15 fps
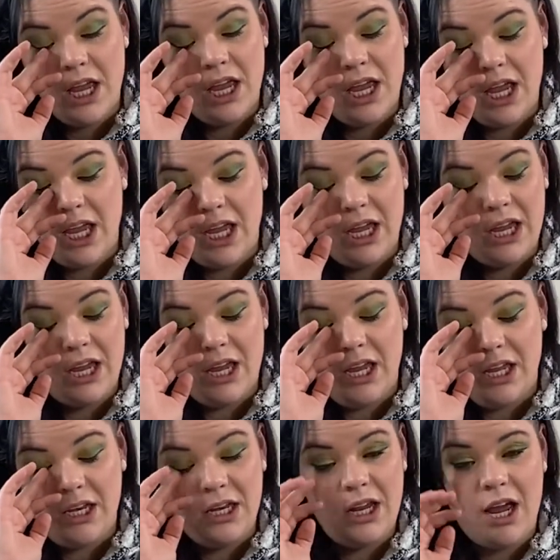
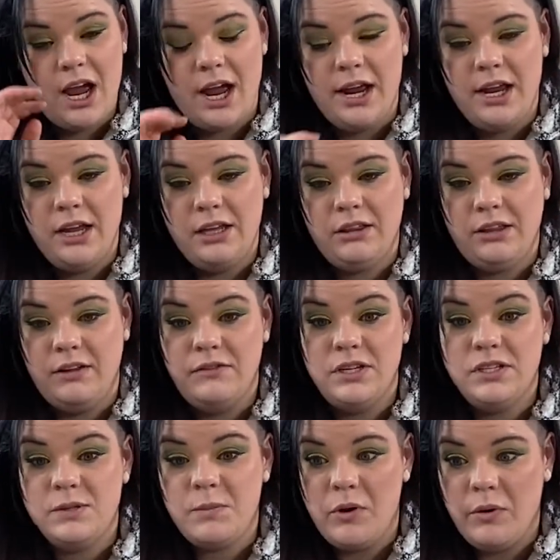And I lived in
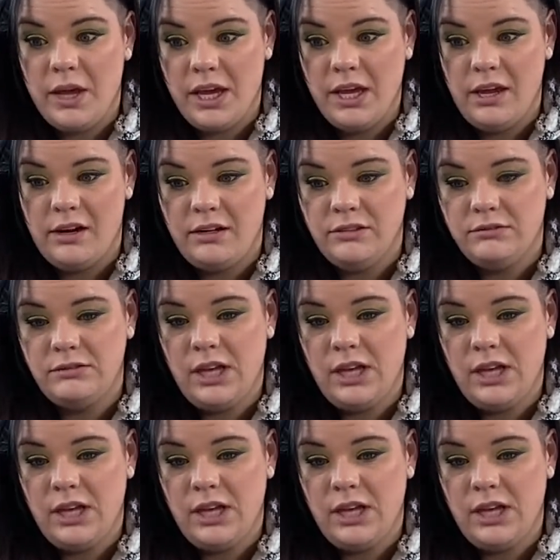Spokane,